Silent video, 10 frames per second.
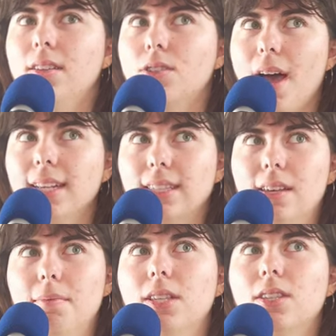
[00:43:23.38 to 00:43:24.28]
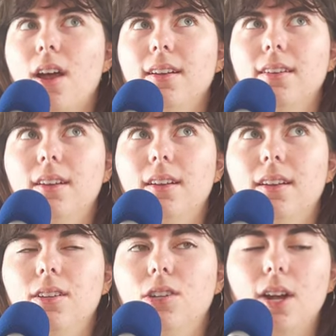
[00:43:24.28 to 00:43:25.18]
So ask them. It's not,
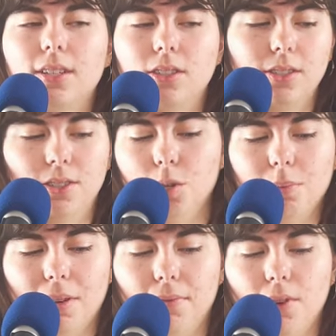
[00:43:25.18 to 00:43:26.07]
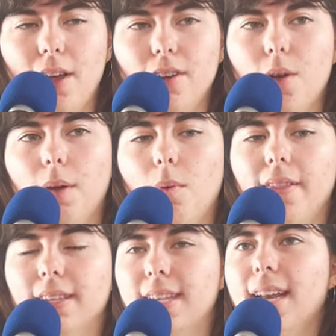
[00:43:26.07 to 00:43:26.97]
you're not stupid for not knowing why
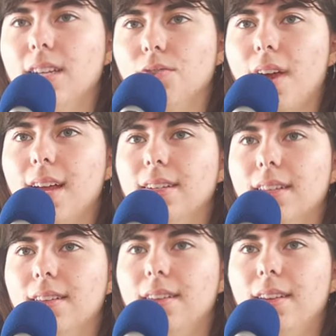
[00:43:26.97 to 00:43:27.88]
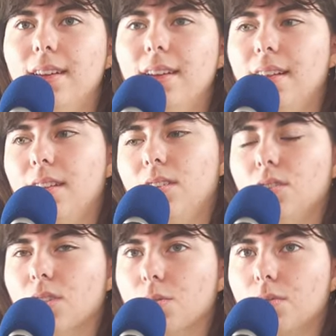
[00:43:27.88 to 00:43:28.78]
the sand is red.
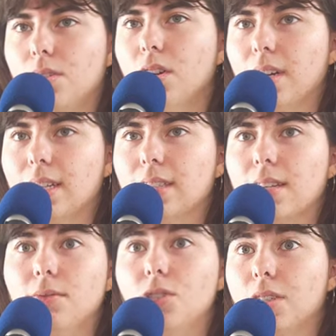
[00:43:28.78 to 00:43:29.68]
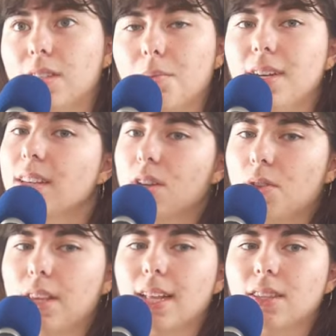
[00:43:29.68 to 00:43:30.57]
You're just curious. And I'm sure someone does know
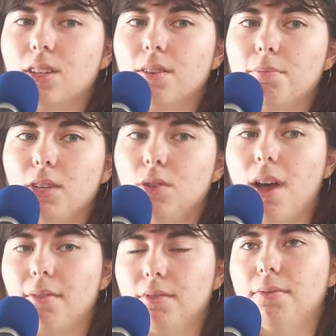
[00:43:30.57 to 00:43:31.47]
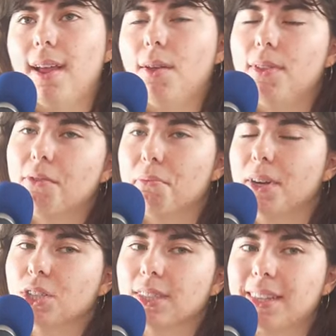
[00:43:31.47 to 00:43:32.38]
the answer, but you have to find out the information